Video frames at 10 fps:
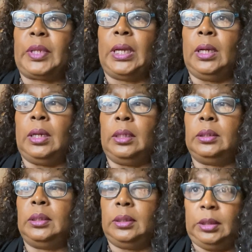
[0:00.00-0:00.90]

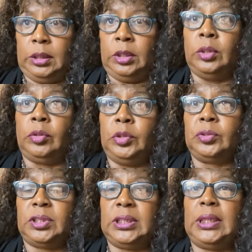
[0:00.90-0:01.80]
you'll
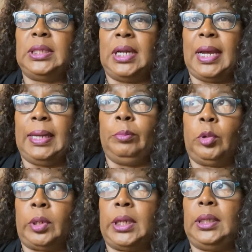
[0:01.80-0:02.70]
see that I am
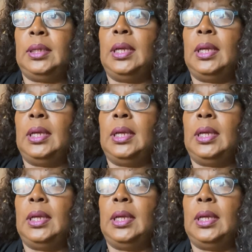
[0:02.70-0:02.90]
working.